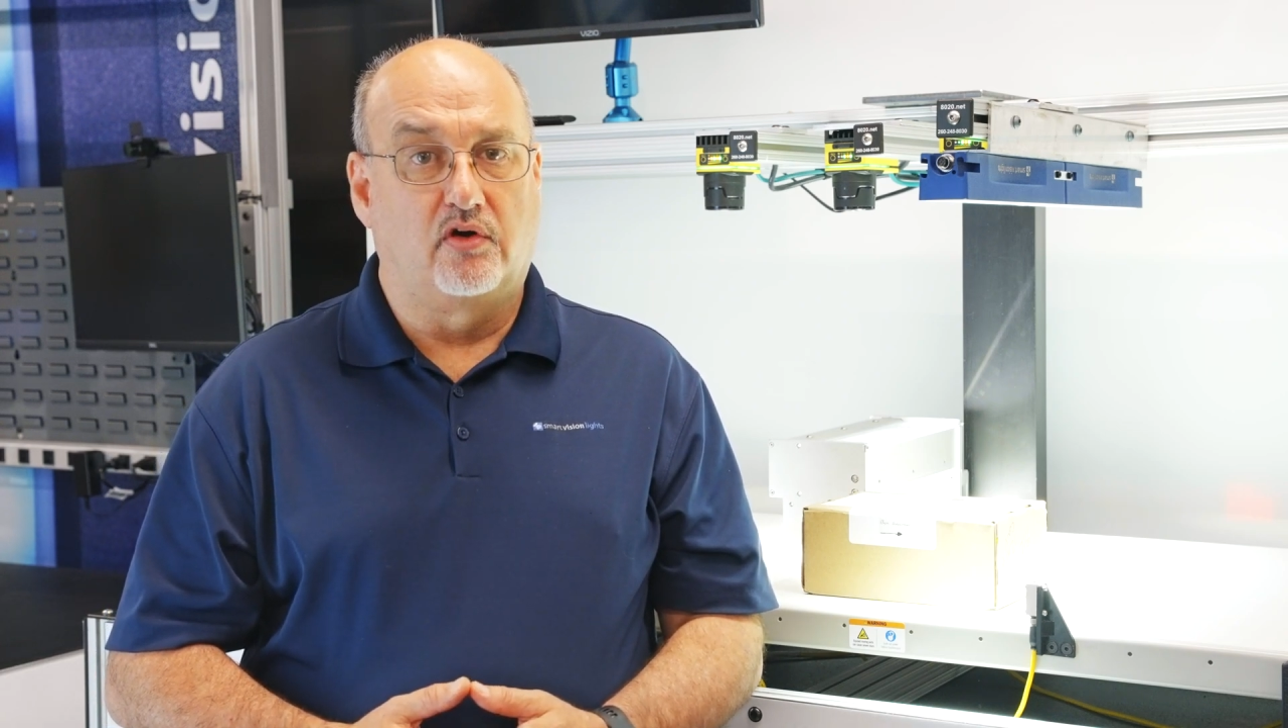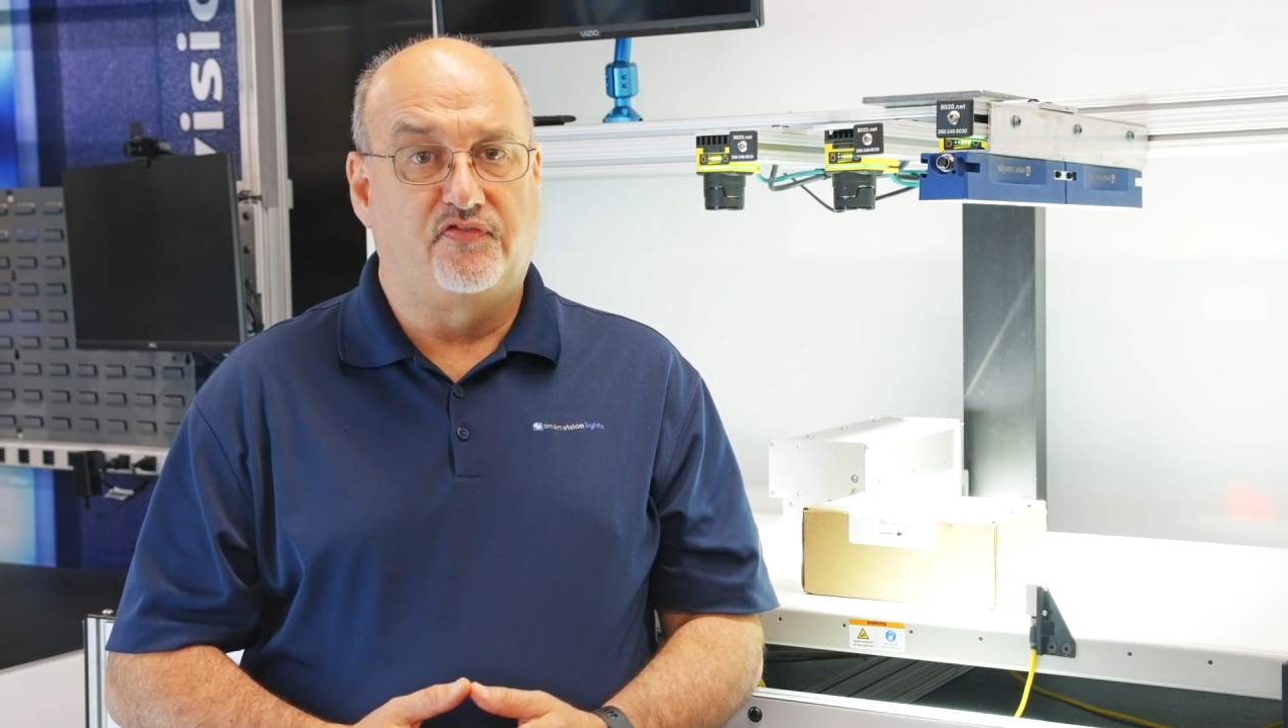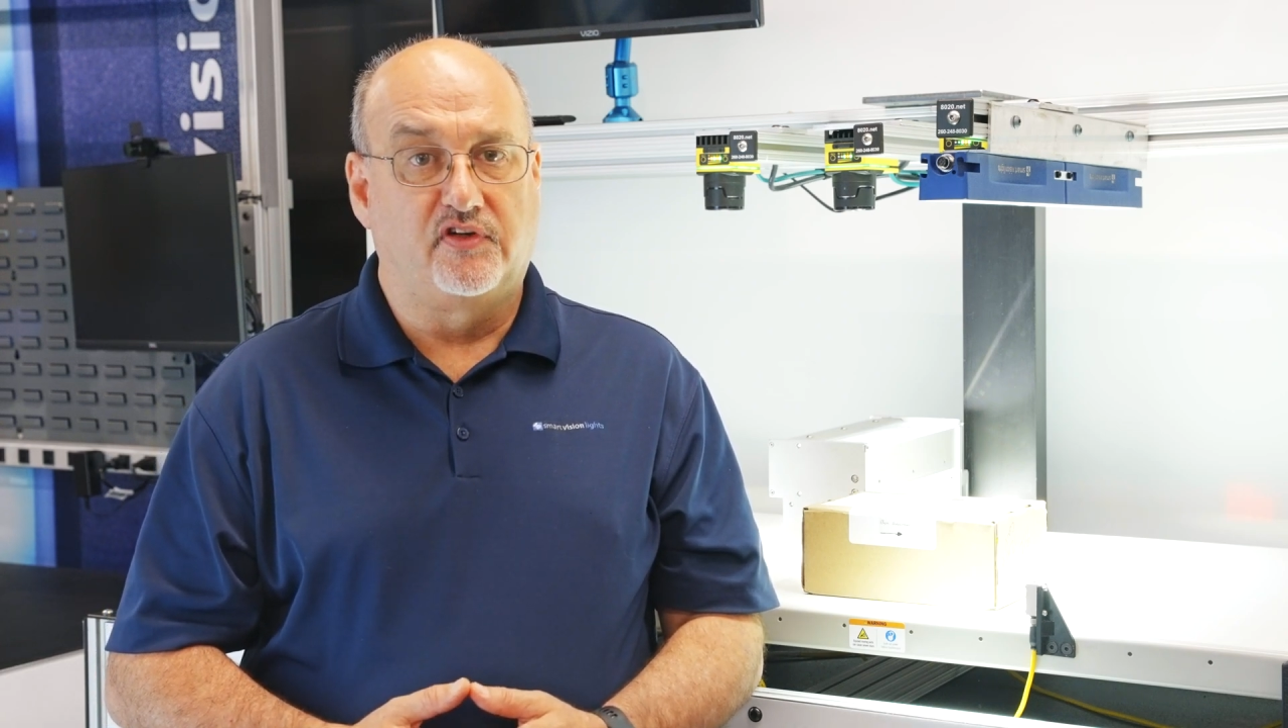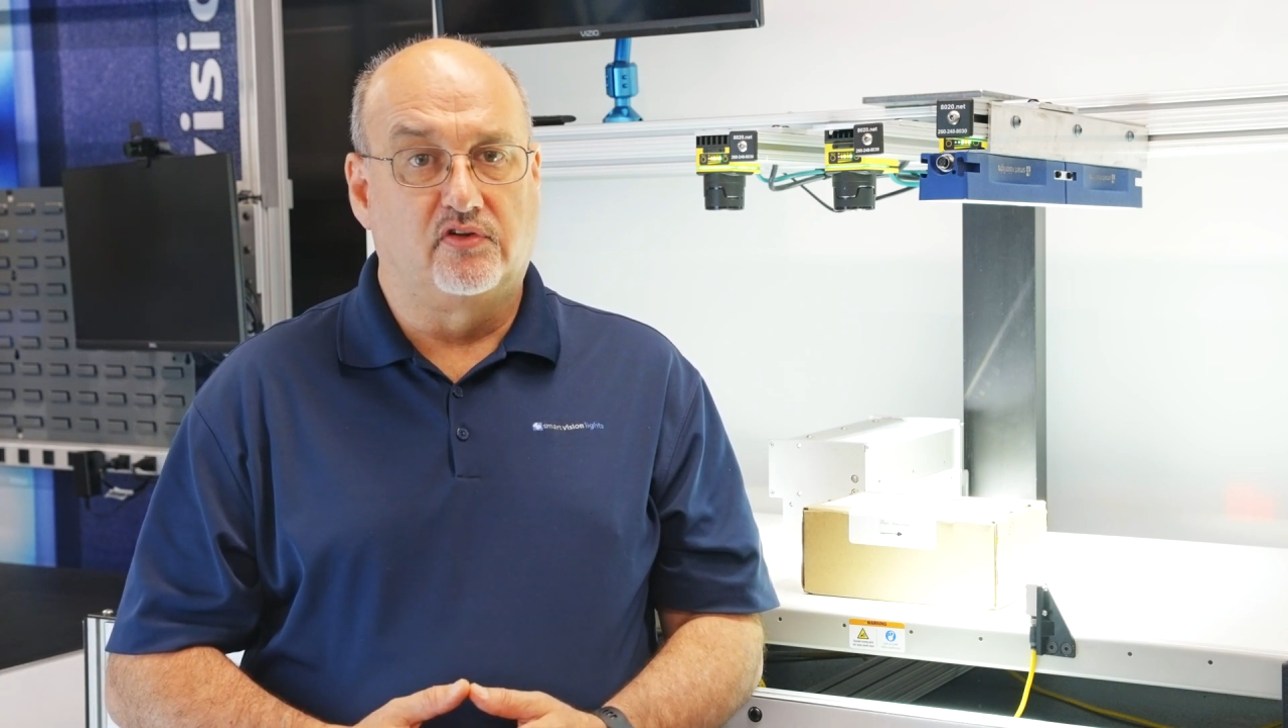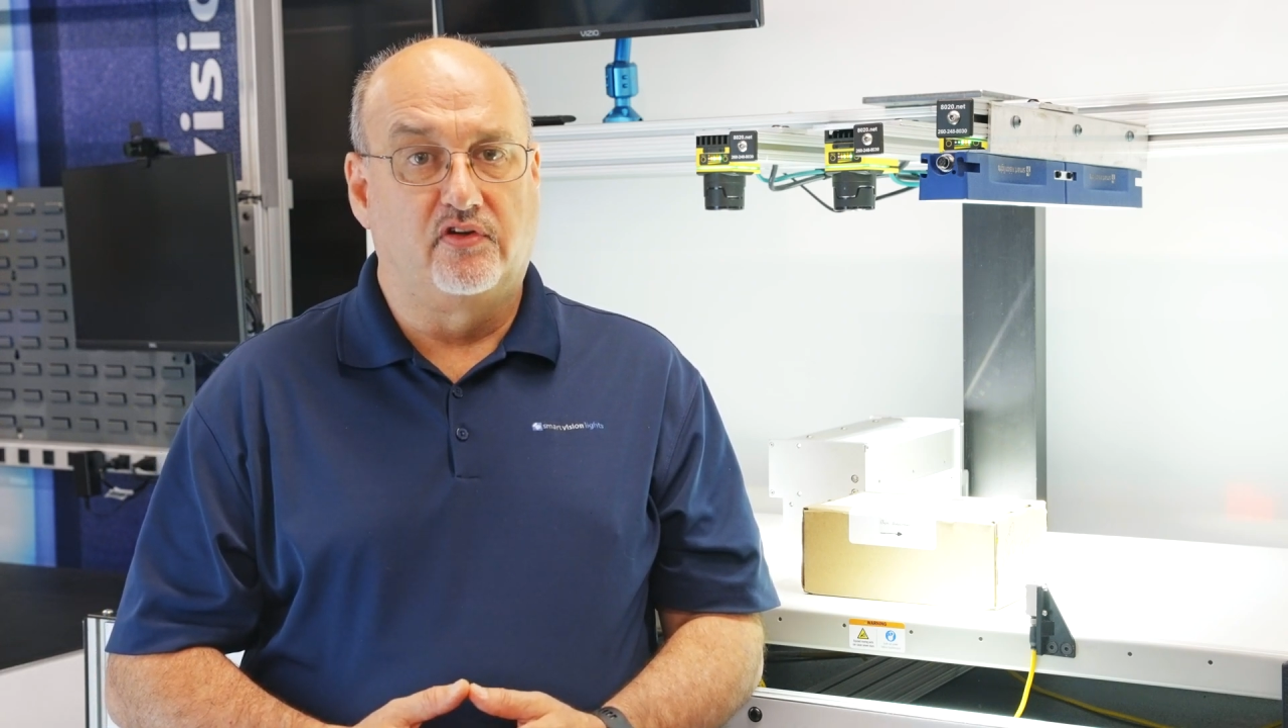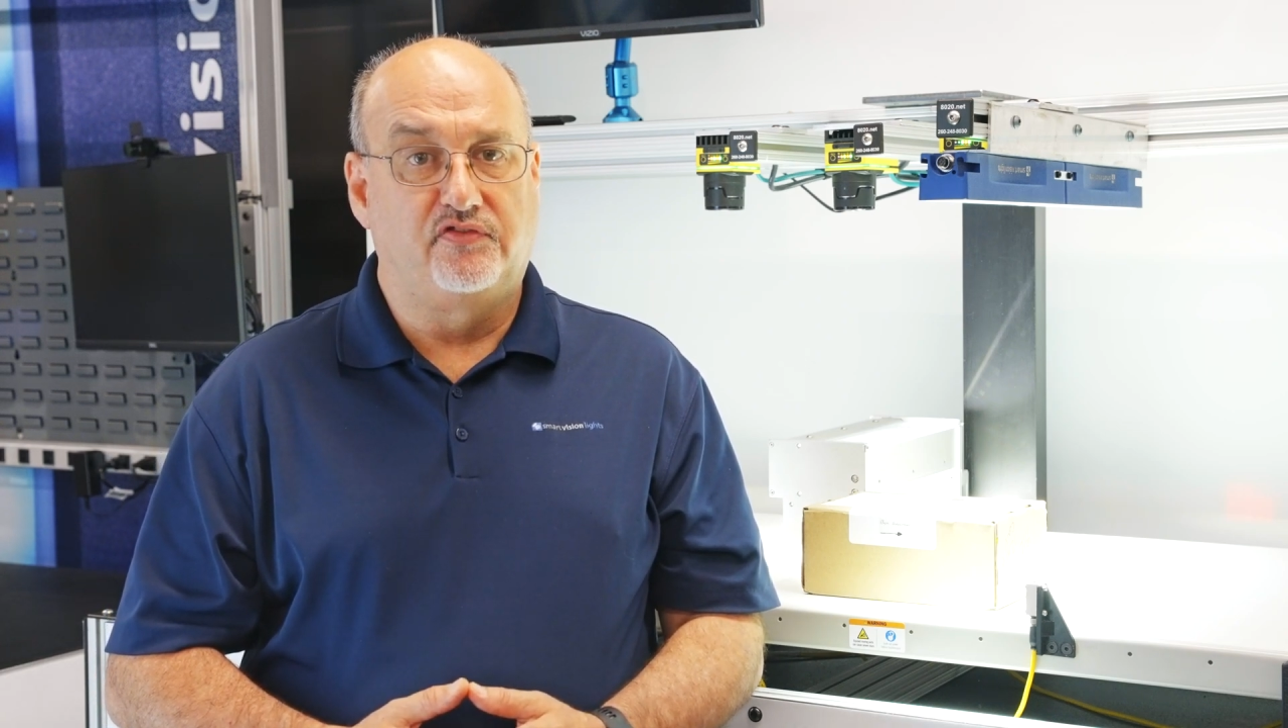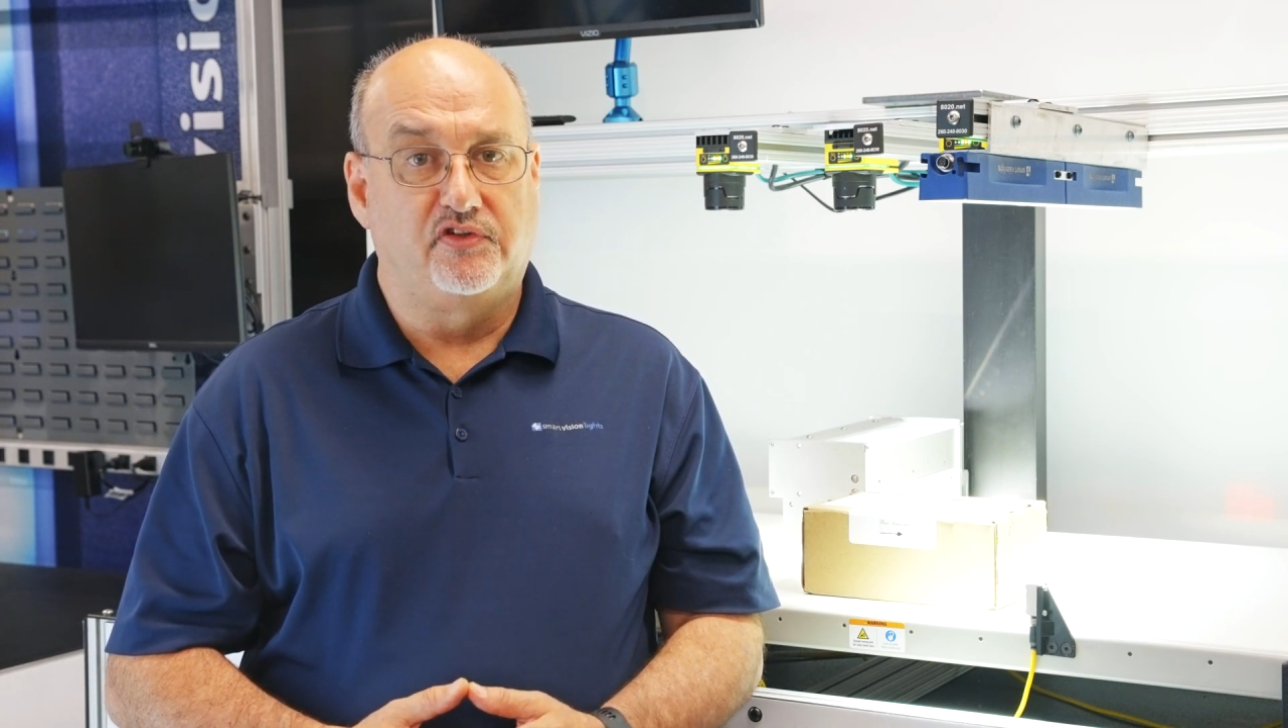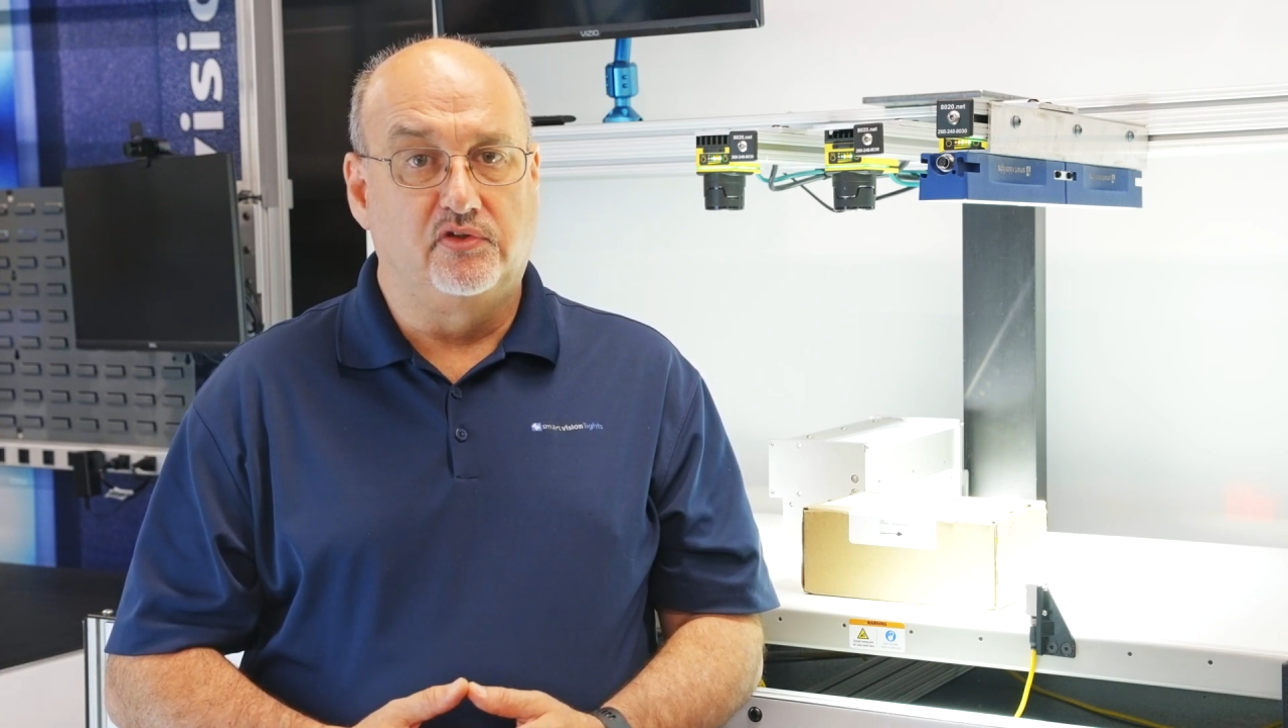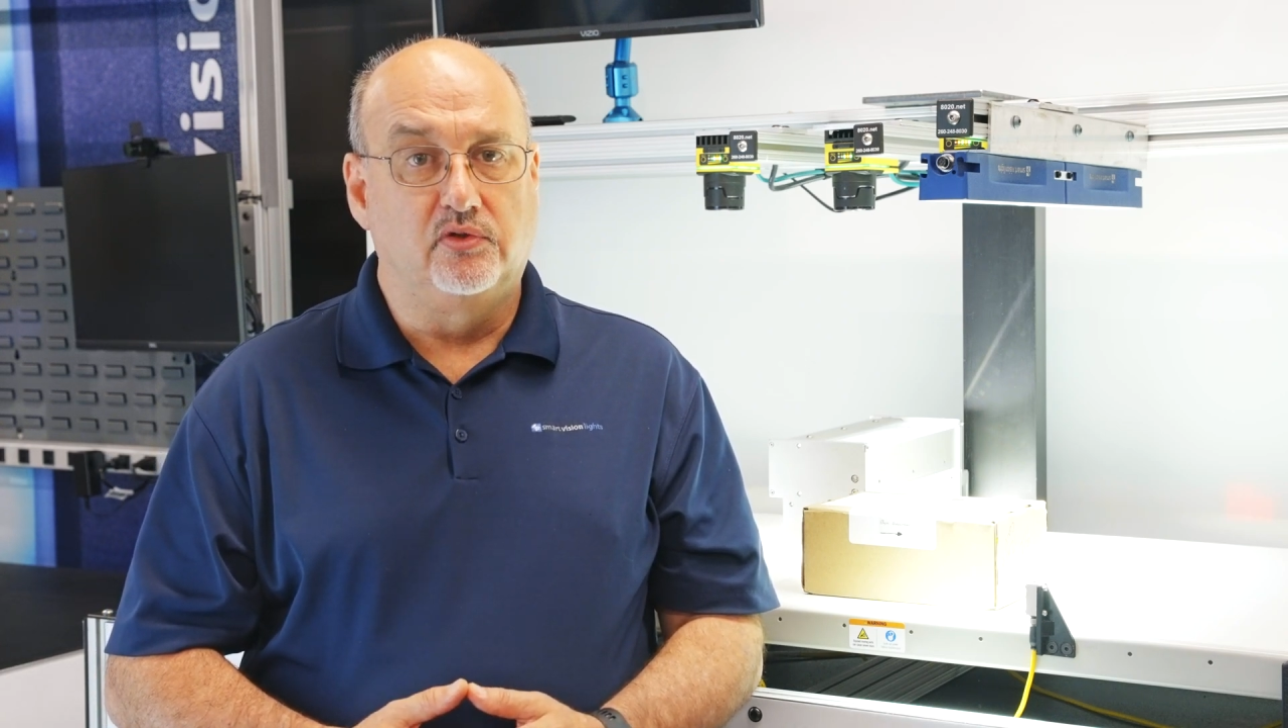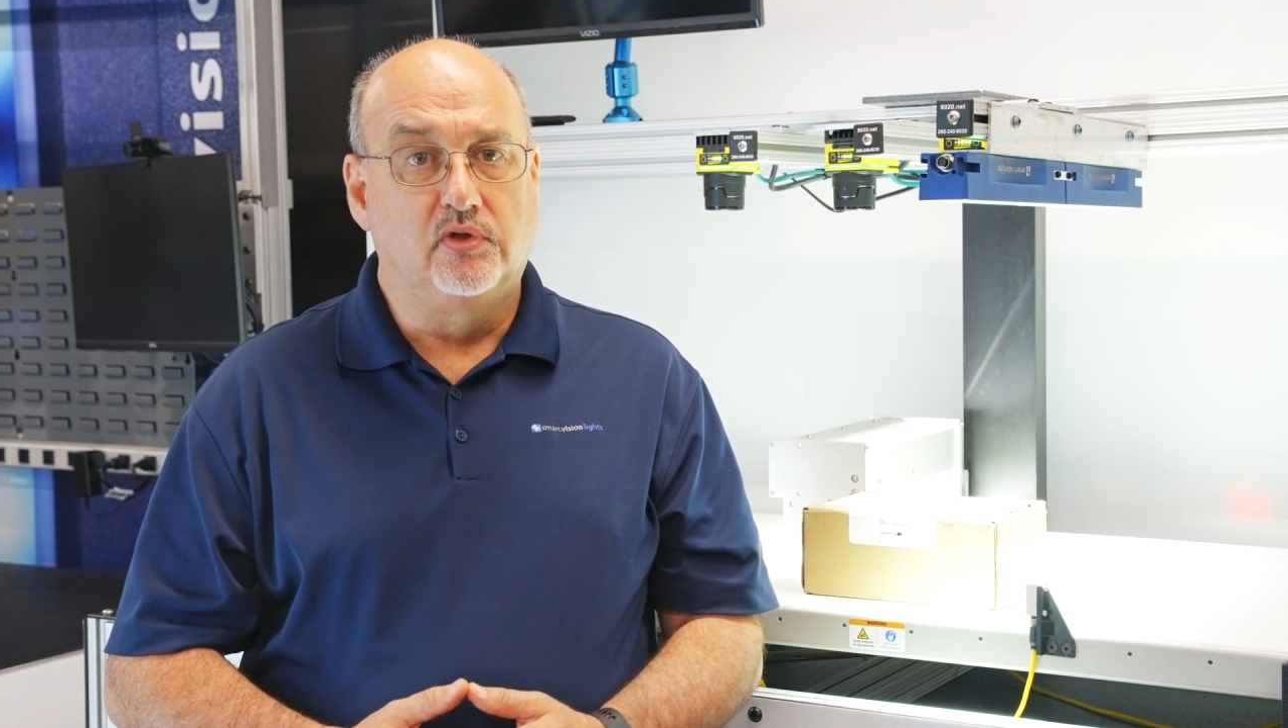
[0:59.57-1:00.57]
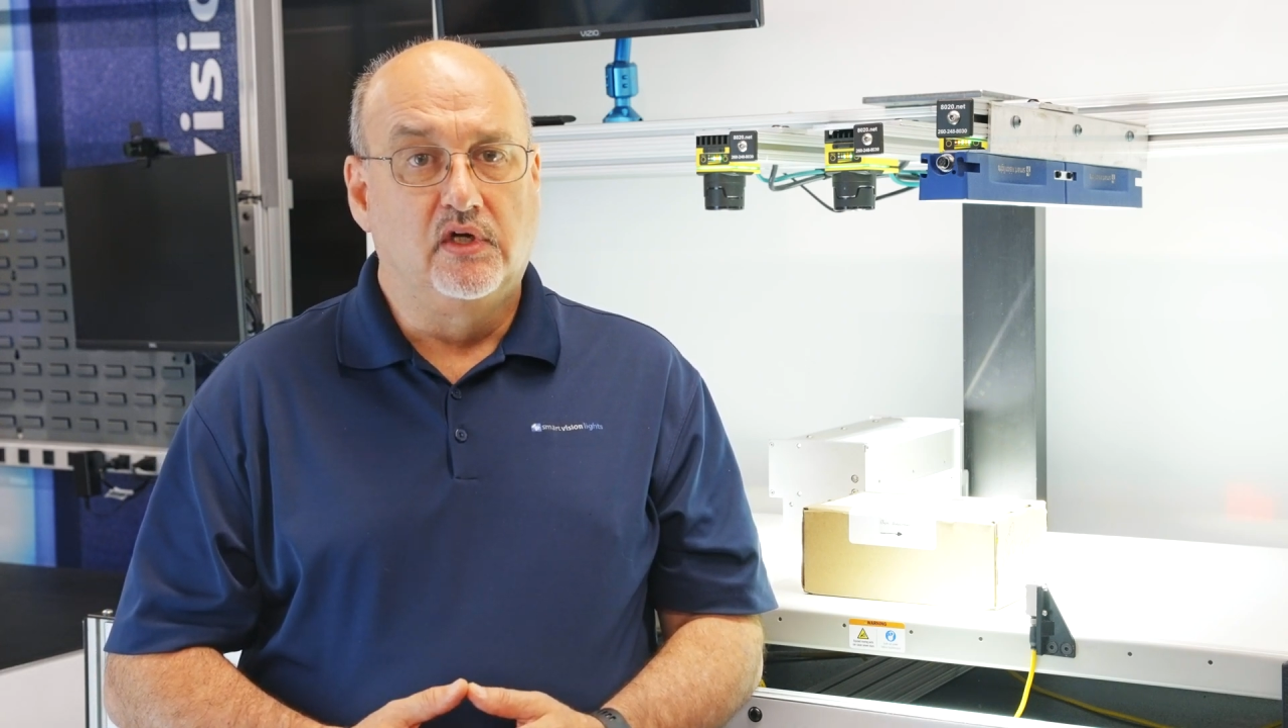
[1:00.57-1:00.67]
field of view